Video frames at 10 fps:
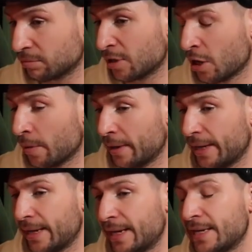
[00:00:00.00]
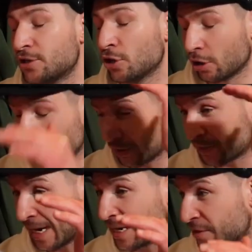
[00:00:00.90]
You know, he's not got the
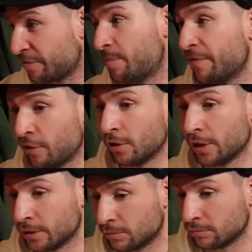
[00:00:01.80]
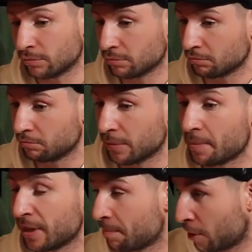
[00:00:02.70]
size of Bivol and
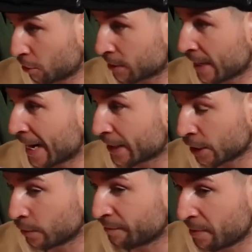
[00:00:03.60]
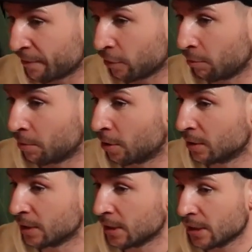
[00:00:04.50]
maybe the boxing I Q of Bivol, but,
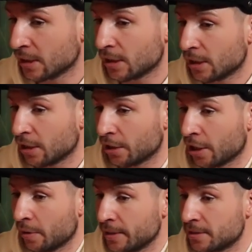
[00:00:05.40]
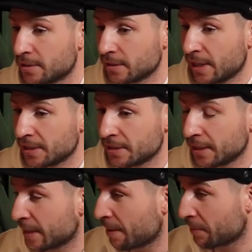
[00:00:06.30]
you know, he's, he's
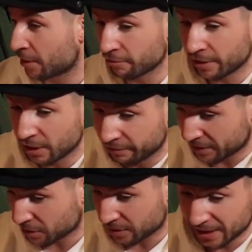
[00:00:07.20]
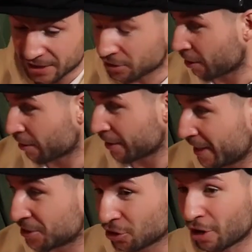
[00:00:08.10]
nicknamed the Gorilla. He's, he's got
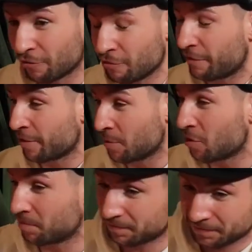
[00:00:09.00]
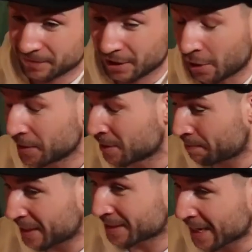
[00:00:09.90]
he's got to rough him up. You know, it's a
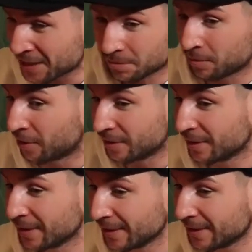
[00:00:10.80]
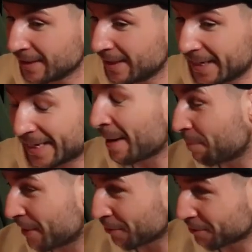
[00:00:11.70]
big task, but it
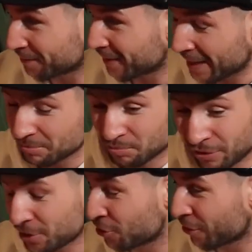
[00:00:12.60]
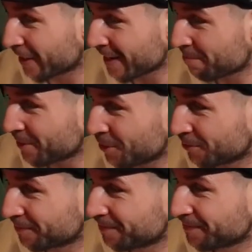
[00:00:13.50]
can be done. I'm pretty sure it can be done.